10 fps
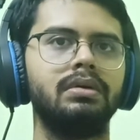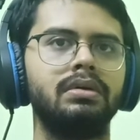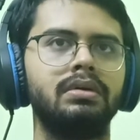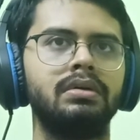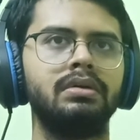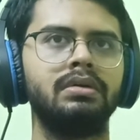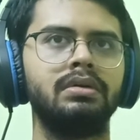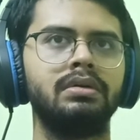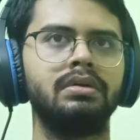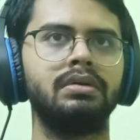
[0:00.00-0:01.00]

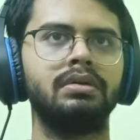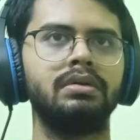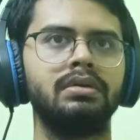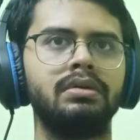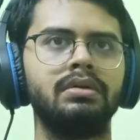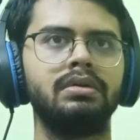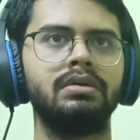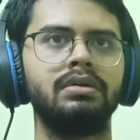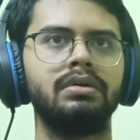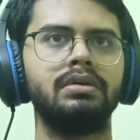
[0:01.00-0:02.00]

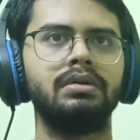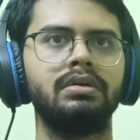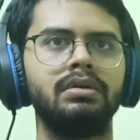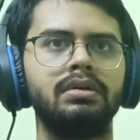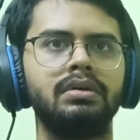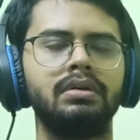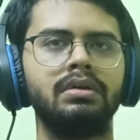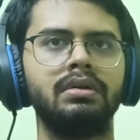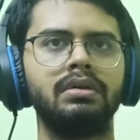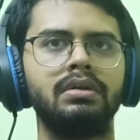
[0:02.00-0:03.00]

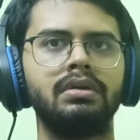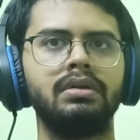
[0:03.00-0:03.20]
[no speech]